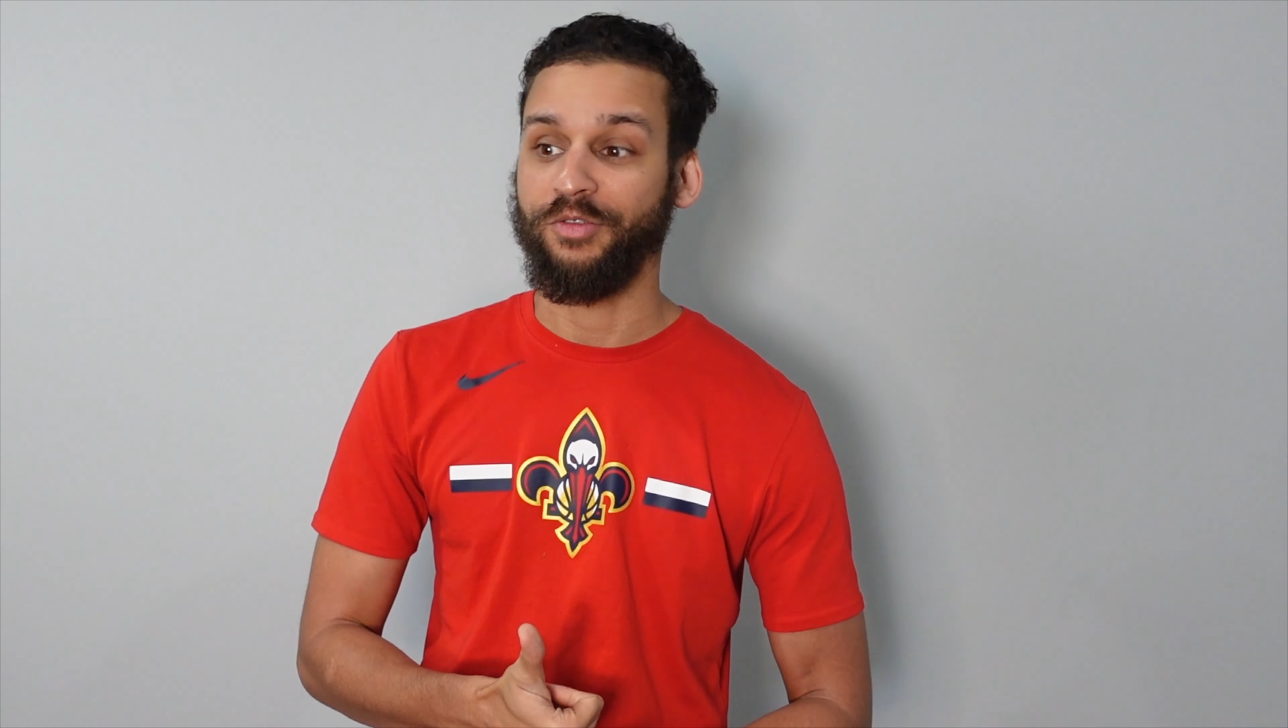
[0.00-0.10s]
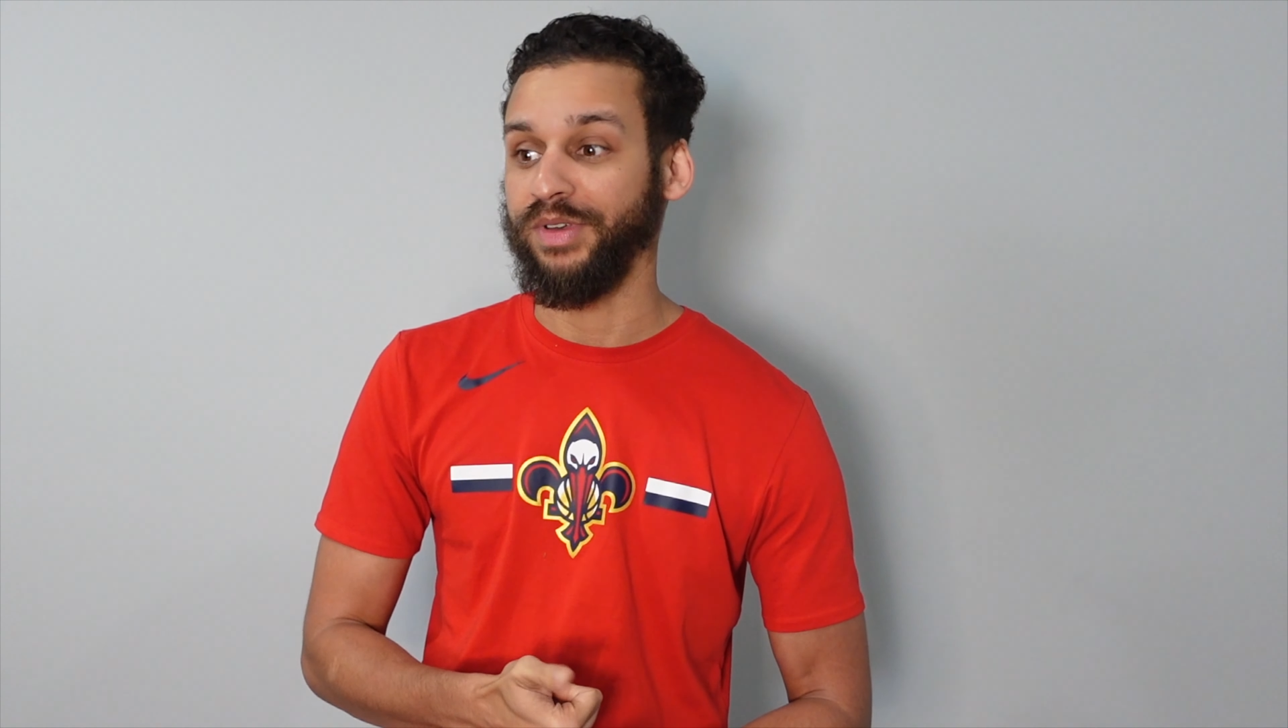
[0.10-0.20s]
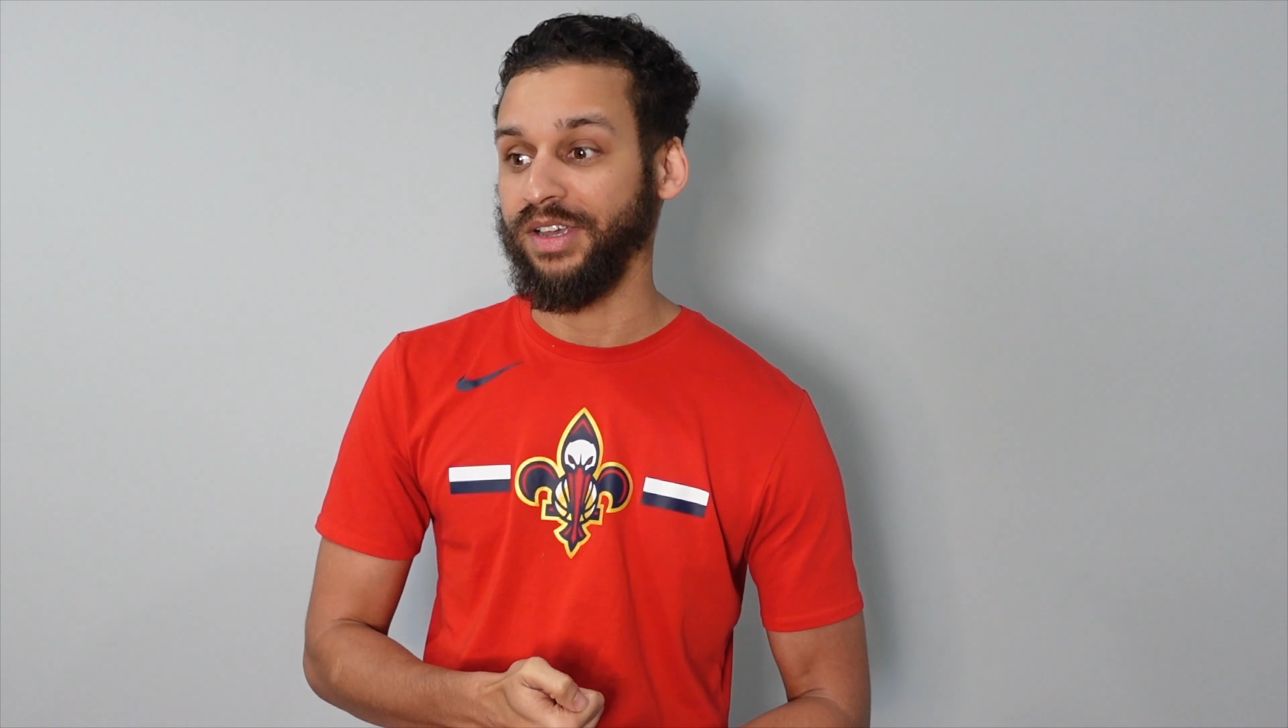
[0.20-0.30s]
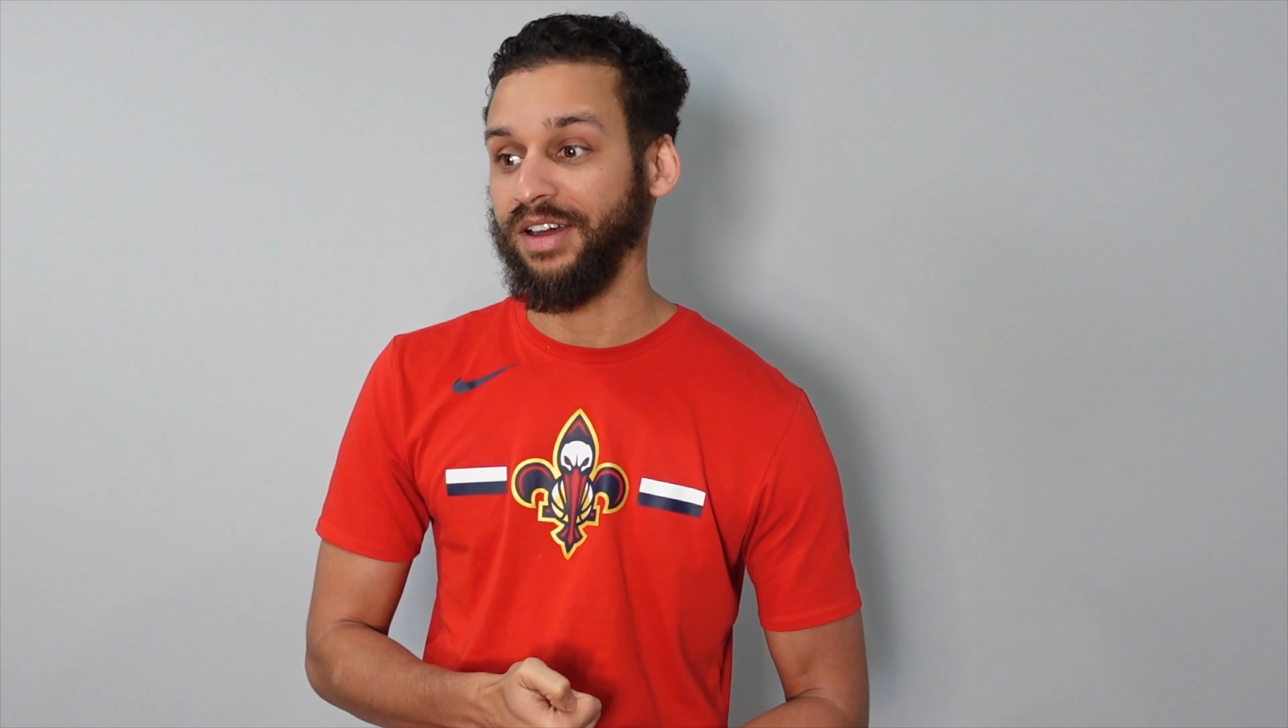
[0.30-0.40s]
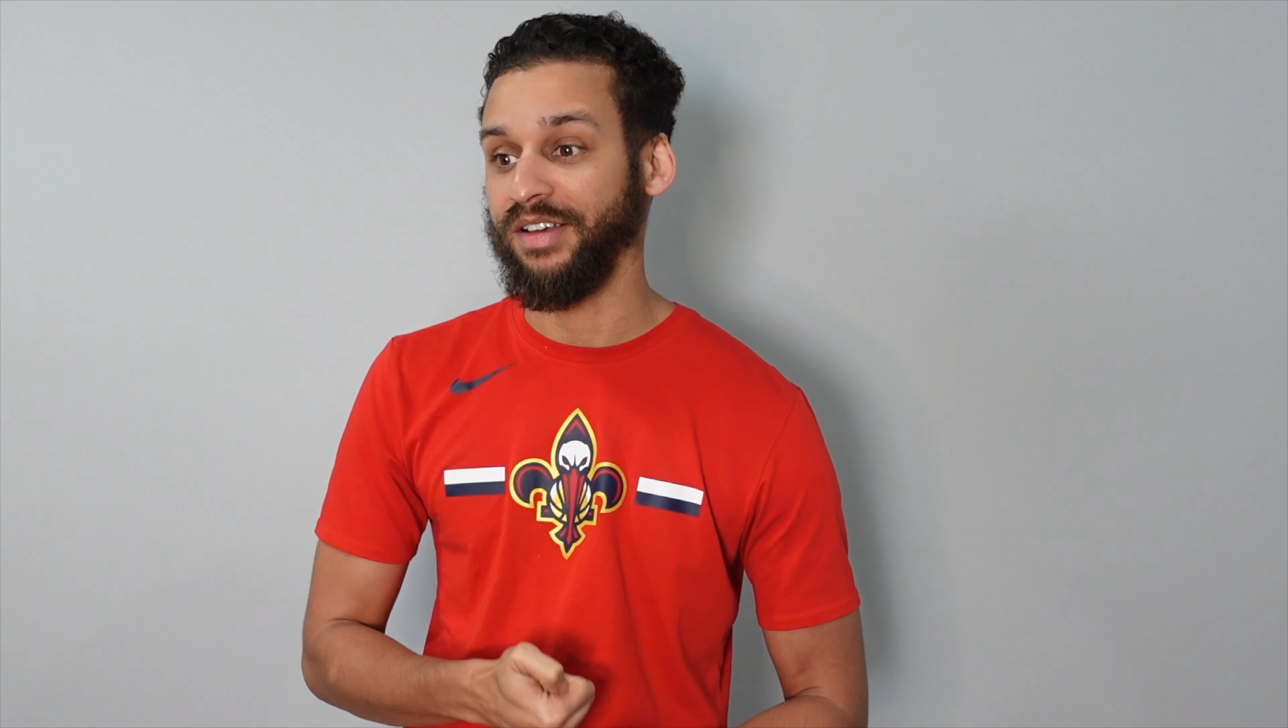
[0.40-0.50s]

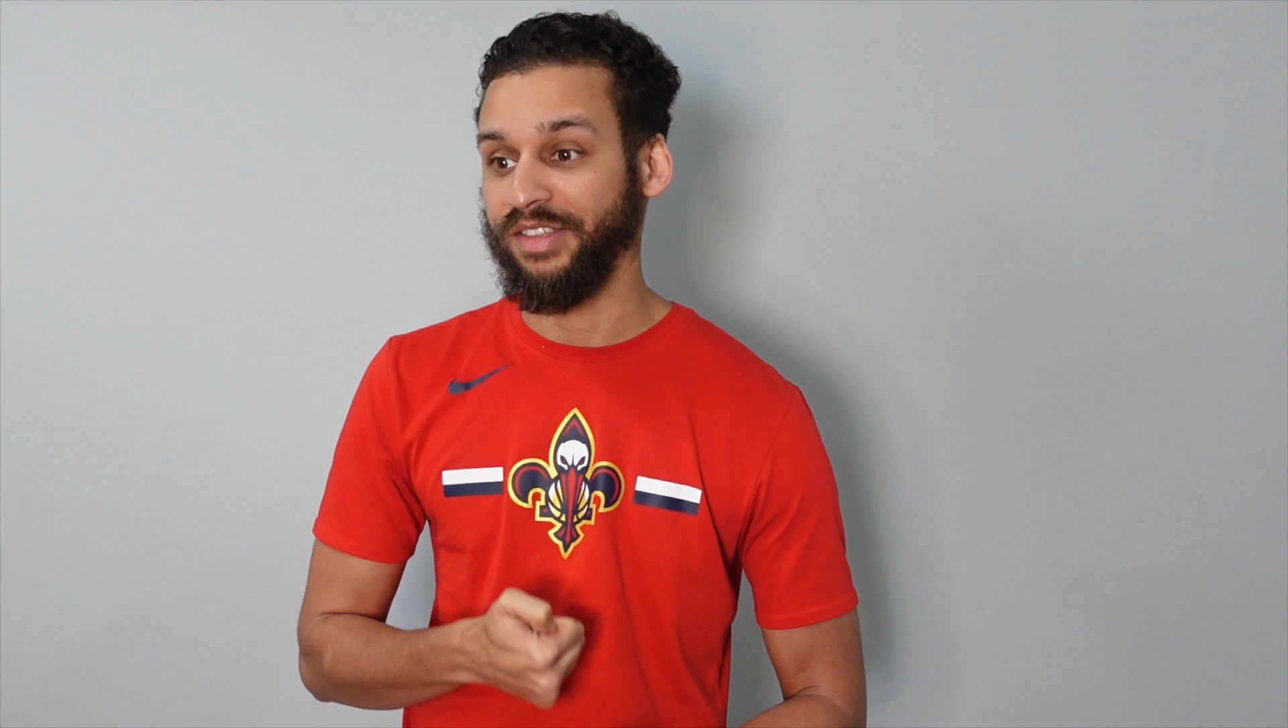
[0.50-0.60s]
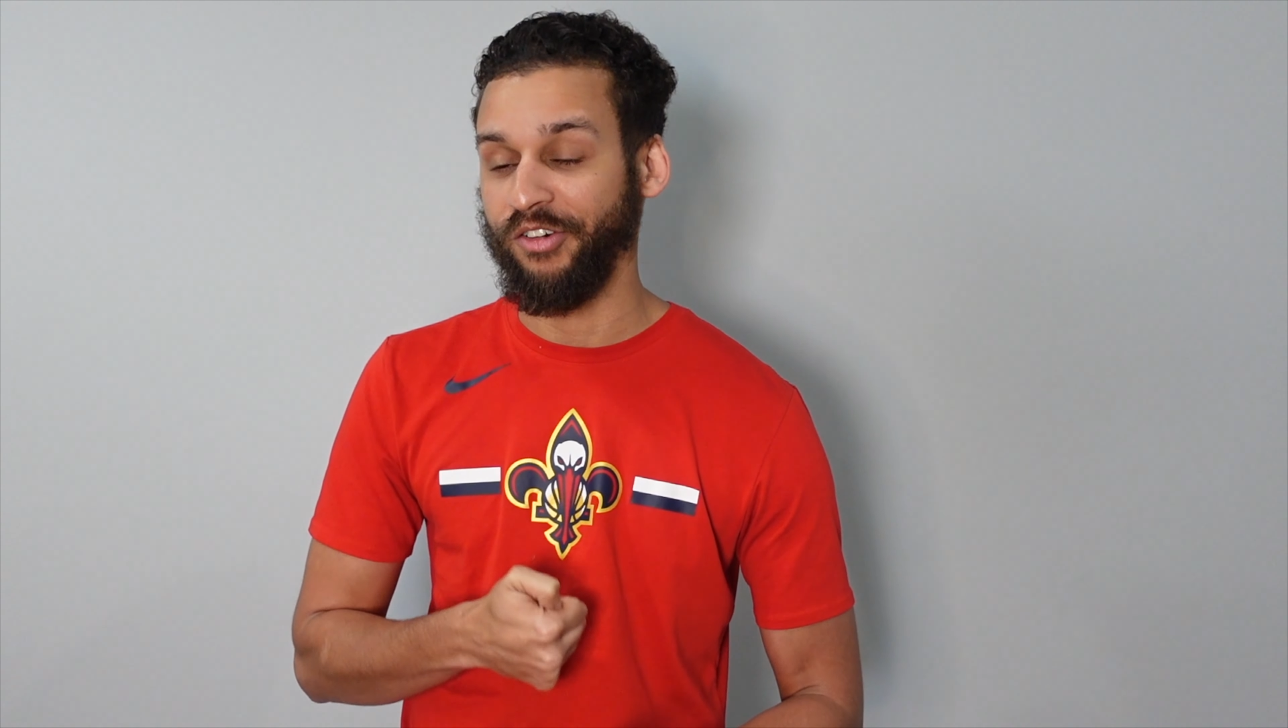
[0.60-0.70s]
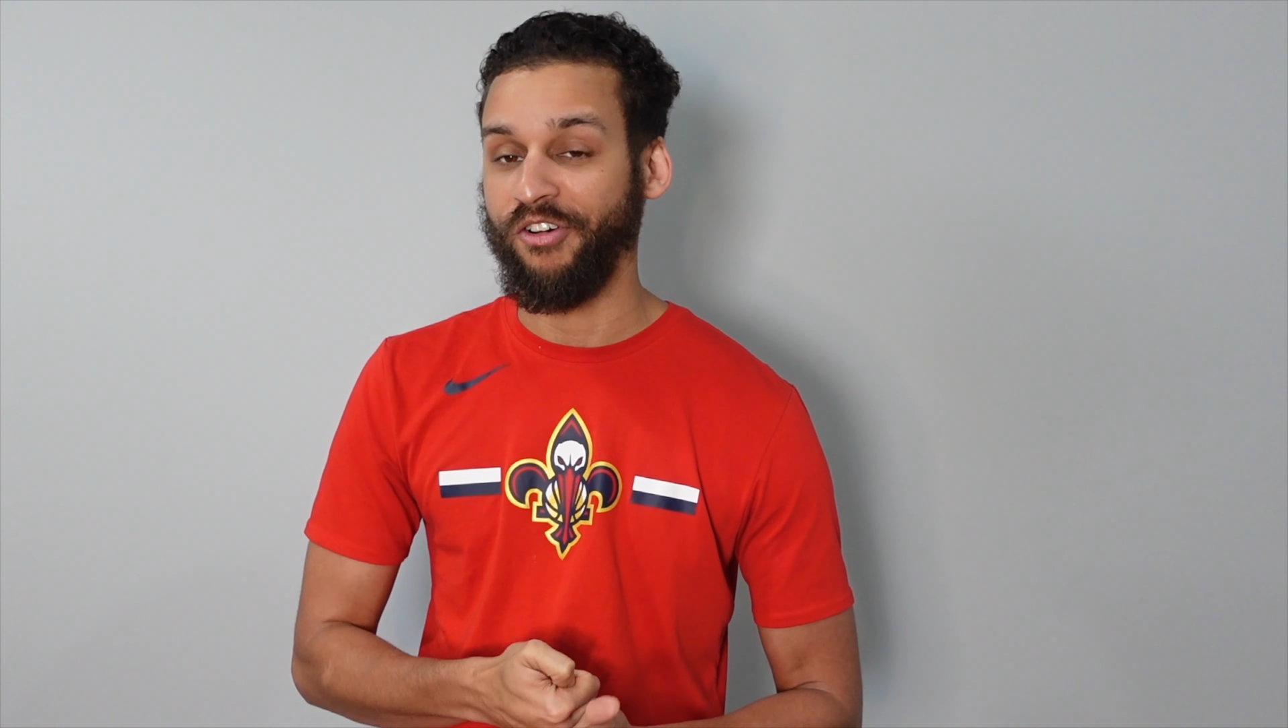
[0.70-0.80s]
because they're